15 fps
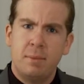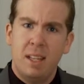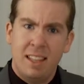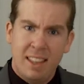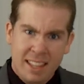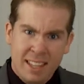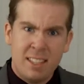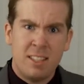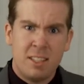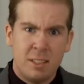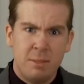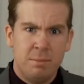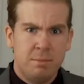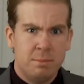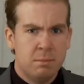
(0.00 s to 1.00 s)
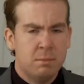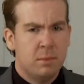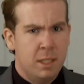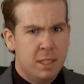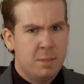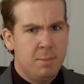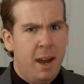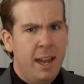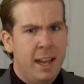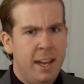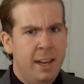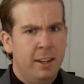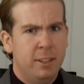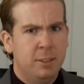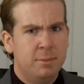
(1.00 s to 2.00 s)
This is my
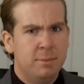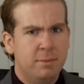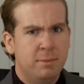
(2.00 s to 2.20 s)
hell.